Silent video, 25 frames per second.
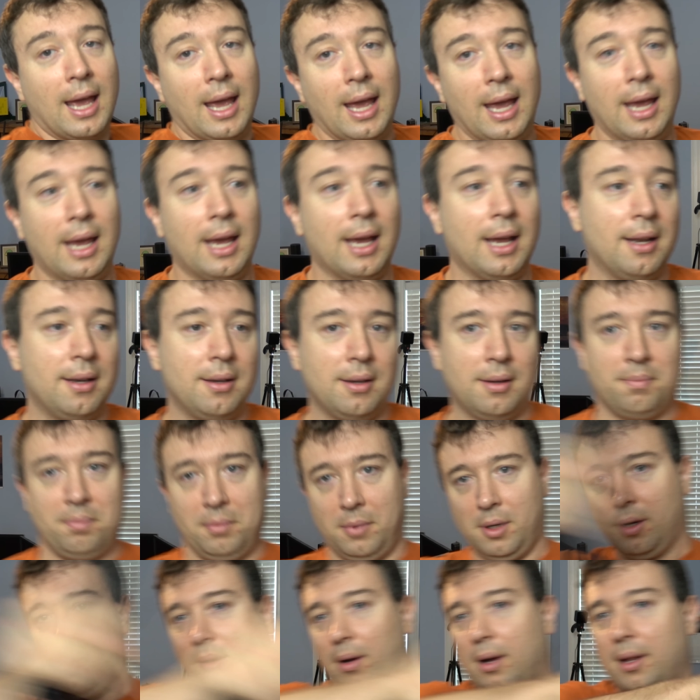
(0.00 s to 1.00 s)

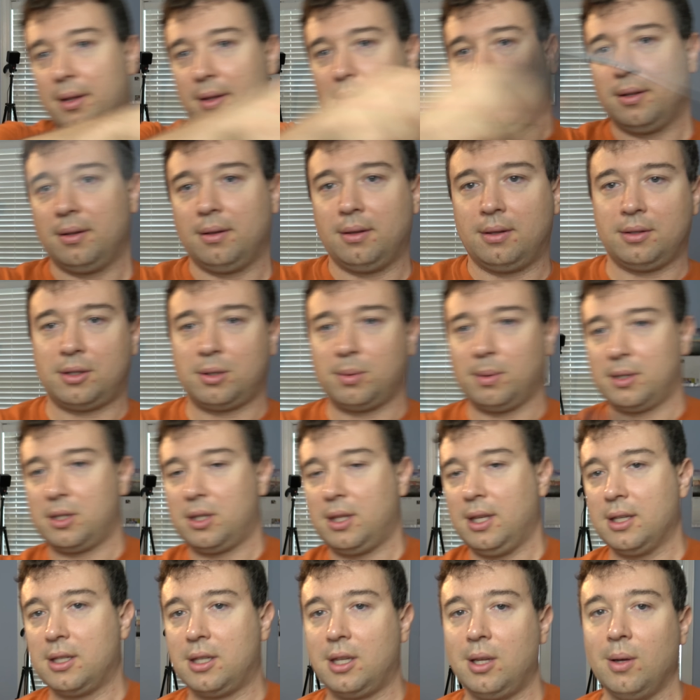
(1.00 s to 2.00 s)
and, you know, on switch
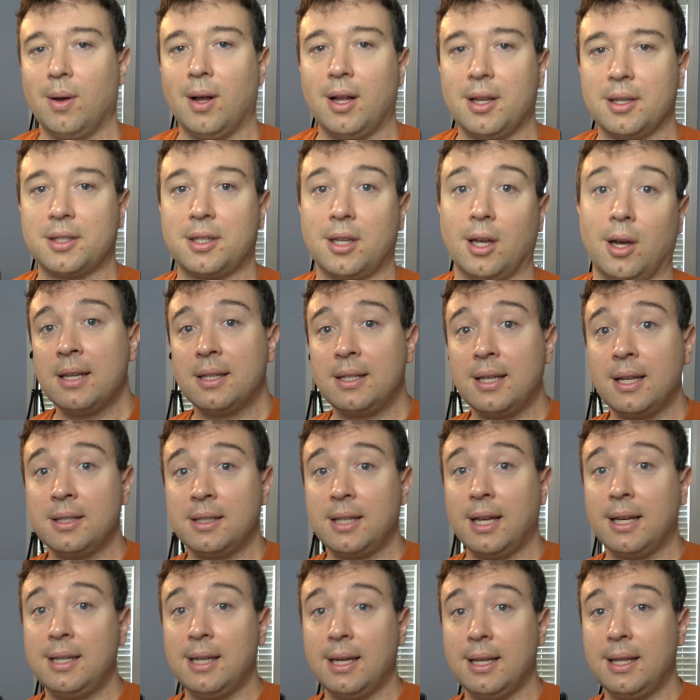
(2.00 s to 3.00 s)
these two also.
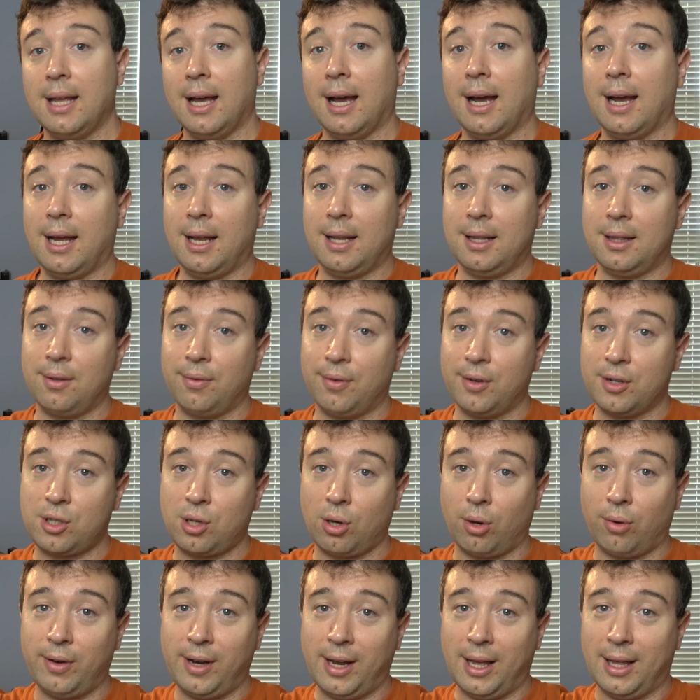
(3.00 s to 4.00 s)
Since I did that, the
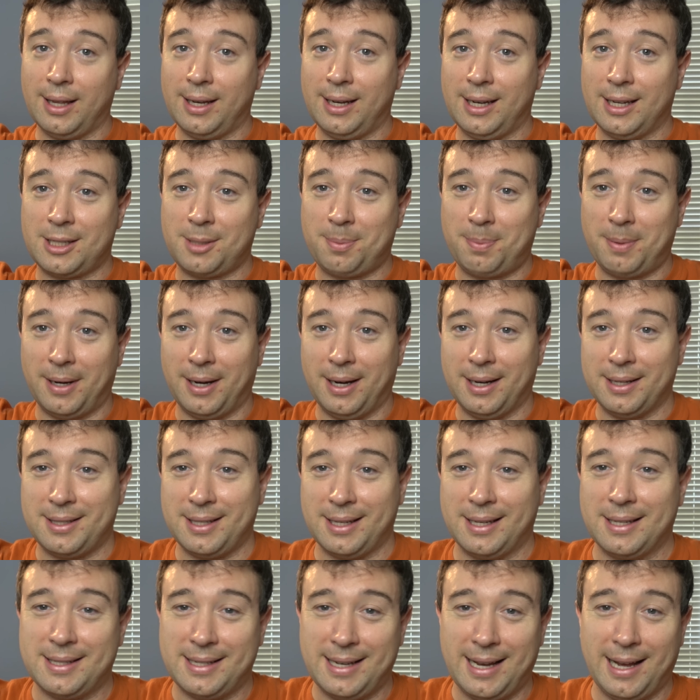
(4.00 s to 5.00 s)
virtual reality
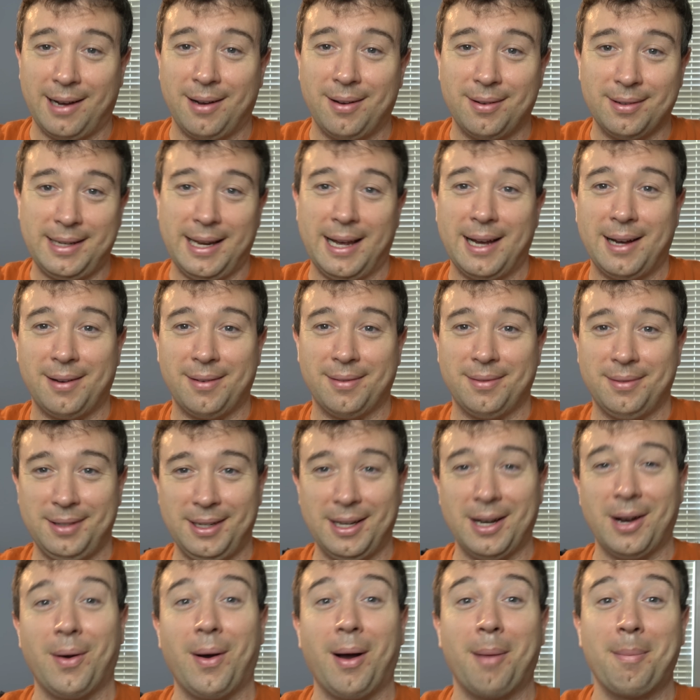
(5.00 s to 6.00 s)
experience is now down,
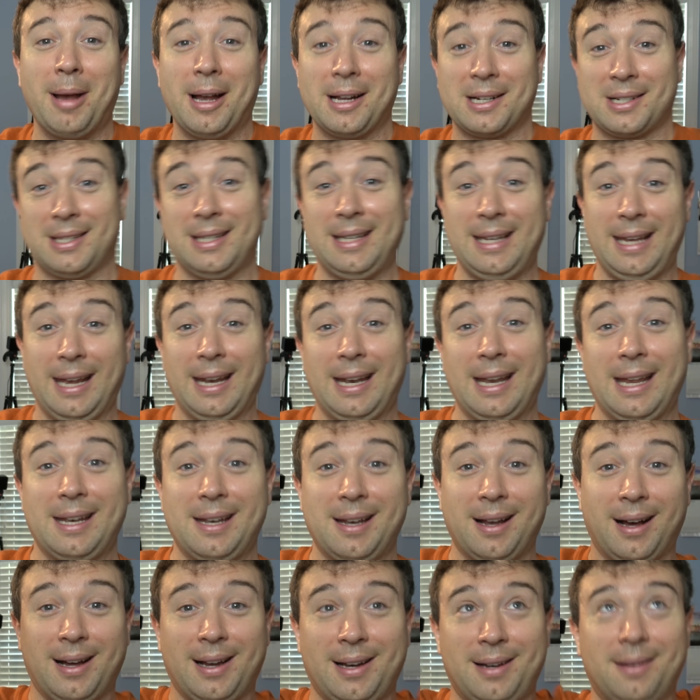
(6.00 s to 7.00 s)
you know, I'm actually in
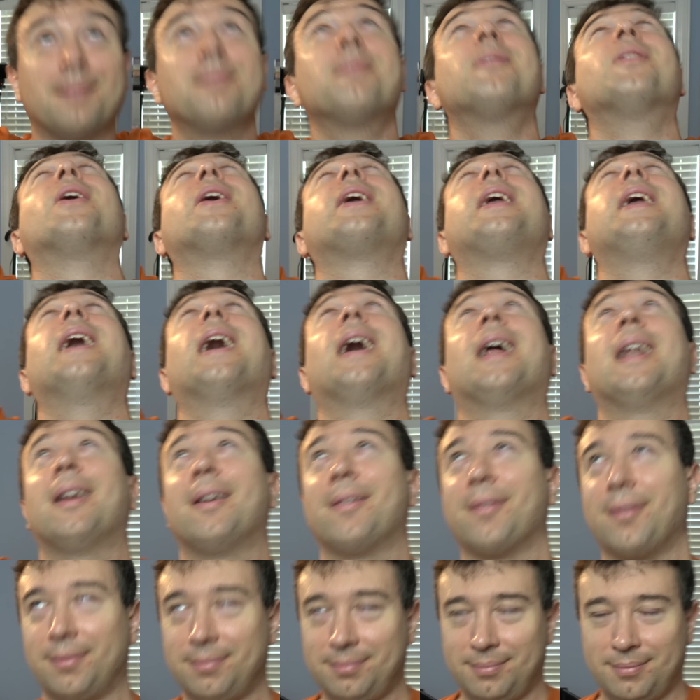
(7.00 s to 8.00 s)
it, not looking at
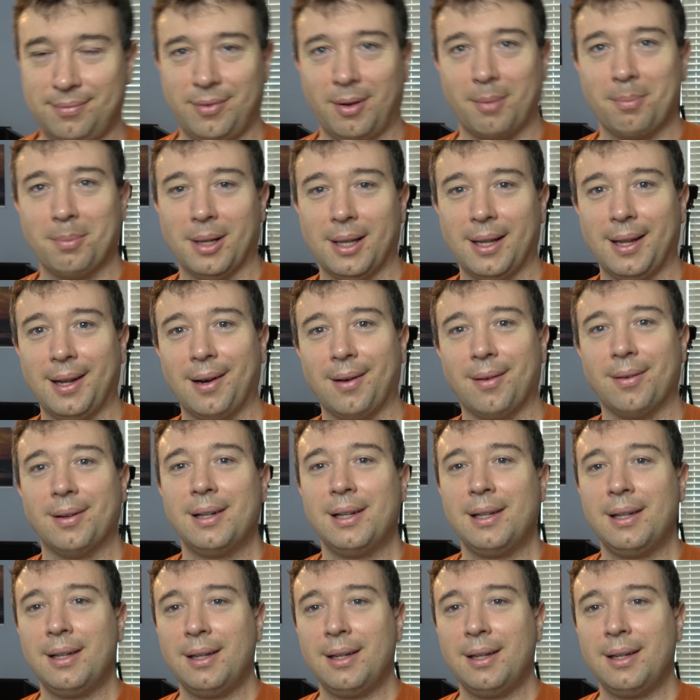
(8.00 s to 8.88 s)
it from below.